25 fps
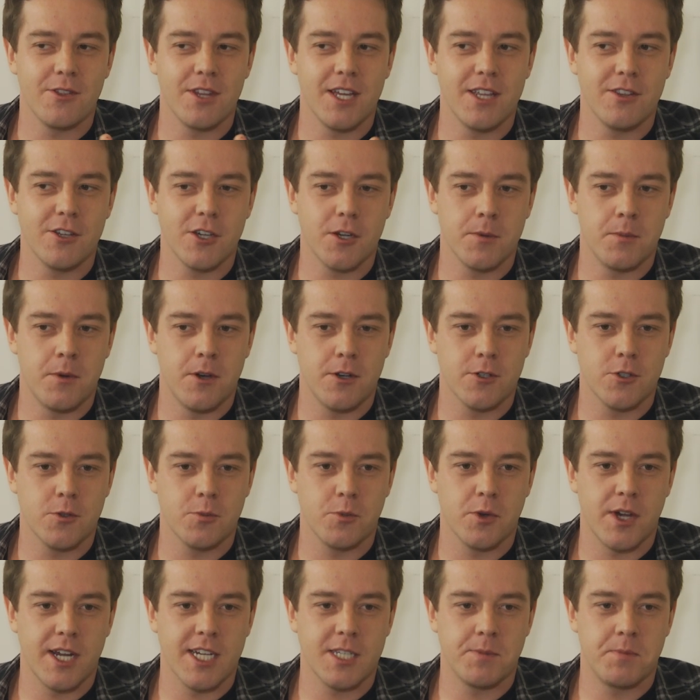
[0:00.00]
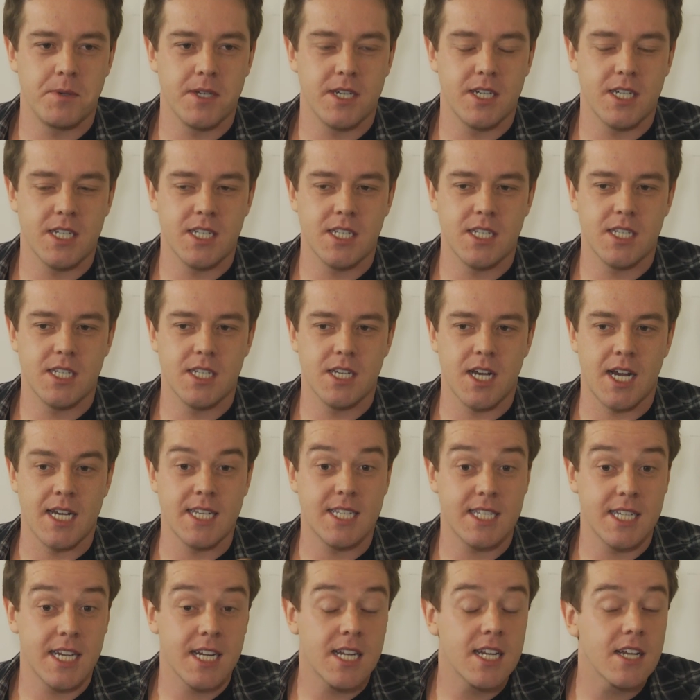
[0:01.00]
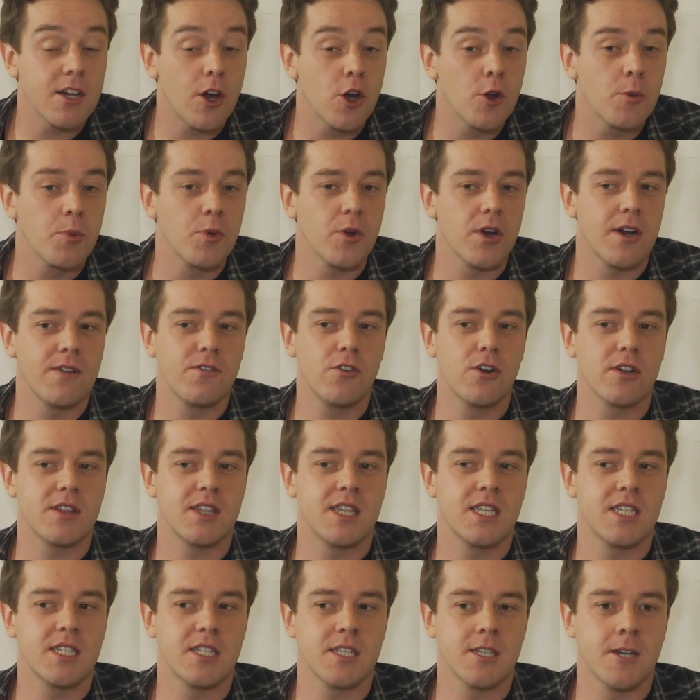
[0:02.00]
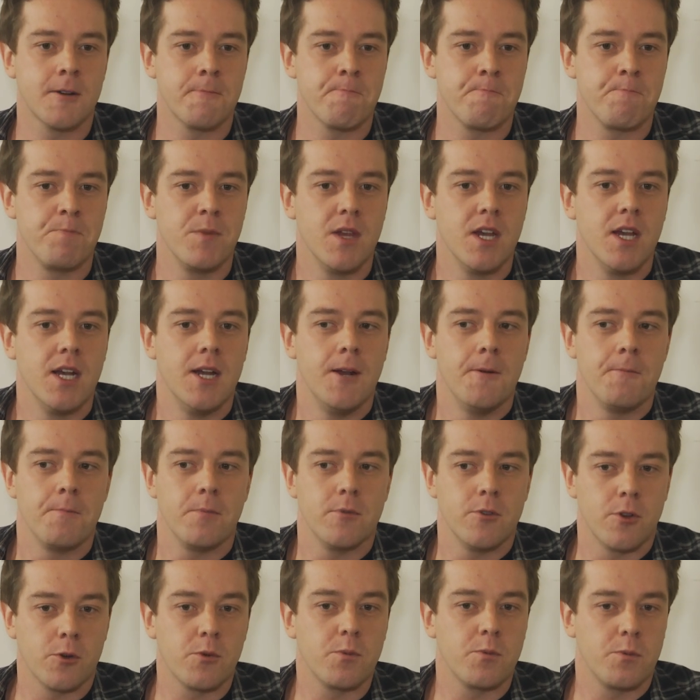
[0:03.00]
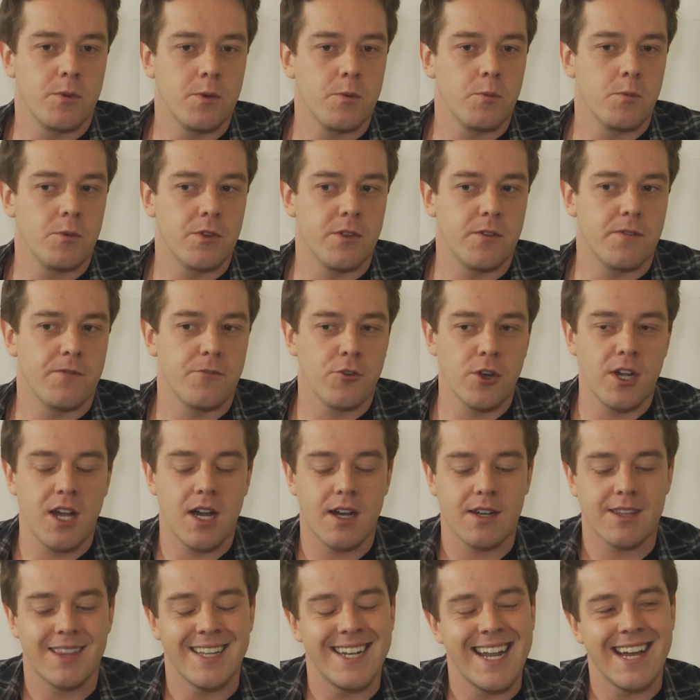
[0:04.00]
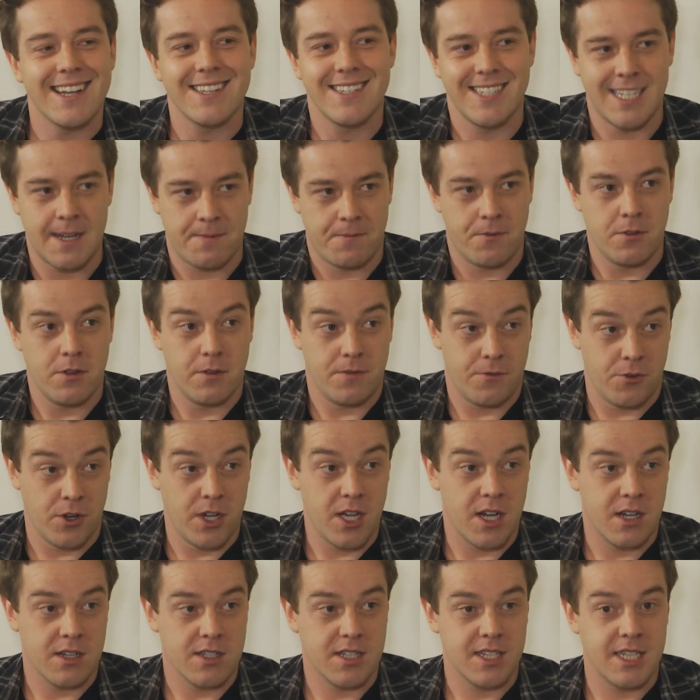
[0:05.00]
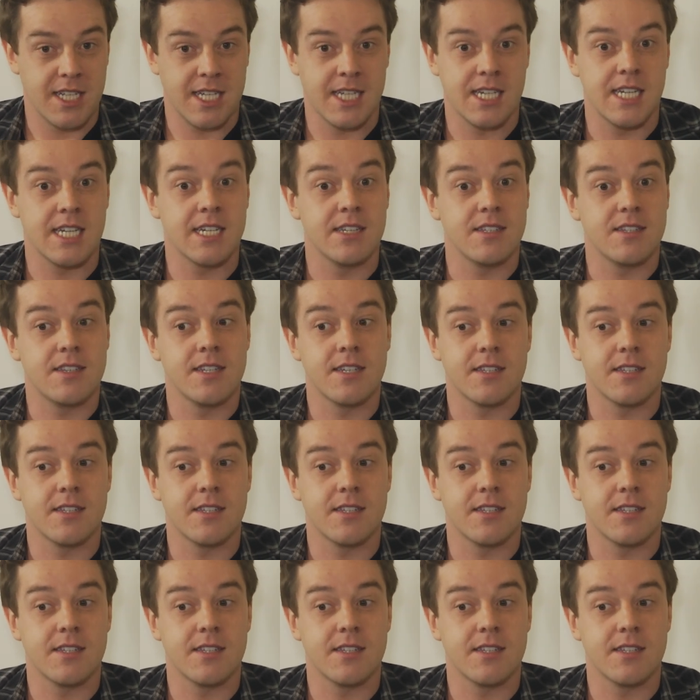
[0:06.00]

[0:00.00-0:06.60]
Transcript: in the commercial breaks because I said, Oprah, I've got this. Look, the free hug. The next step for the free hugs thing is